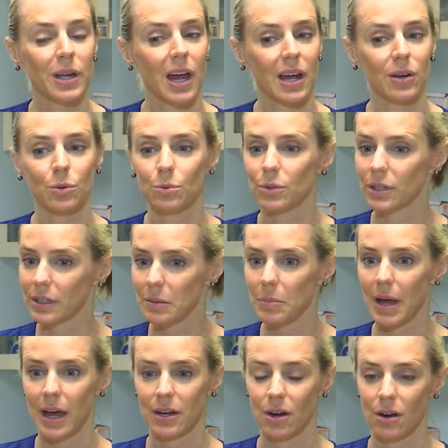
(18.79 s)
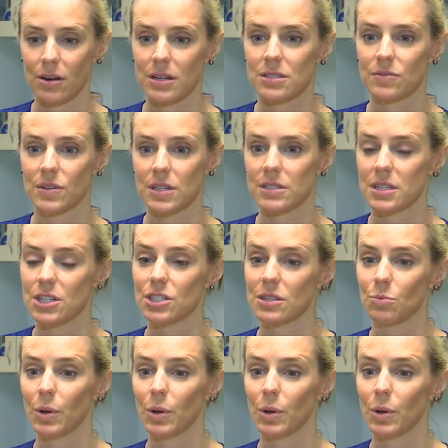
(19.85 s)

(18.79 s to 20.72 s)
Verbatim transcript: had a really bad RSV season.